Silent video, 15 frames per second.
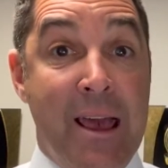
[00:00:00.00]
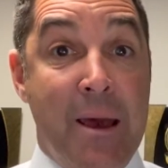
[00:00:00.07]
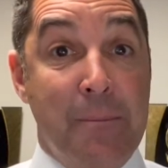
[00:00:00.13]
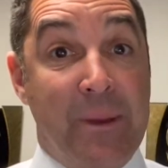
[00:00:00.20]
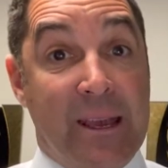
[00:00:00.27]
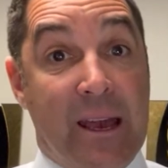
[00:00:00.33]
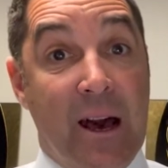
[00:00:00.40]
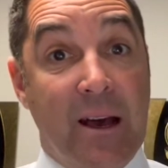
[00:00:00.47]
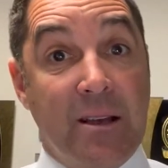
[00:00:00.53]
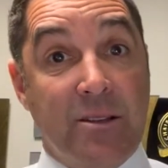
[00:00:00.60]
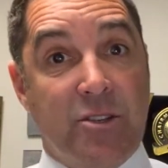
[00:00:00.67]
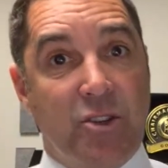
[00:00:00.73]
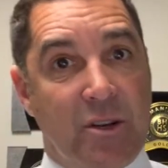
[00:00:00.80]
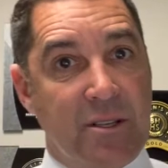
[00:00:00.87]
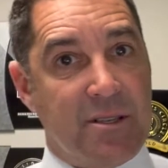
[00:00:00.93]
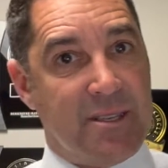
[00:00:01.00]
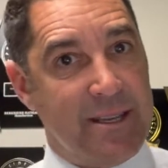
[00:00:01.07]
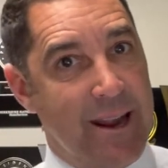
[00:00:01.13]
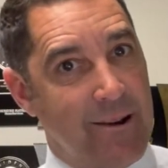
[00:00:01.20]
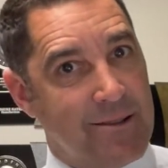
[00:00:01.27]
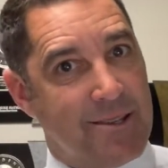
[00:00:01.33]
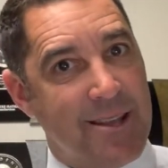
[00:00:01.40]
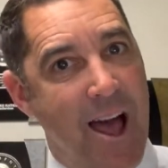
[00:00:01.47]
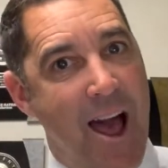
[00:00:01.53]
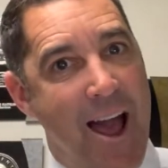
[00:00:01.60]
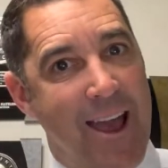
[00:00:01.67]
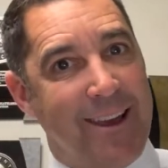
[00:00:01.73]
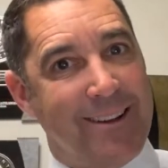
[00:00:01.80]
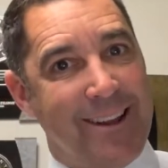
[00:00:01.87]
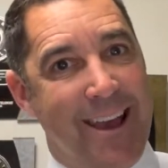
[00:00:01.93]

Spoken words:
because you can sit outside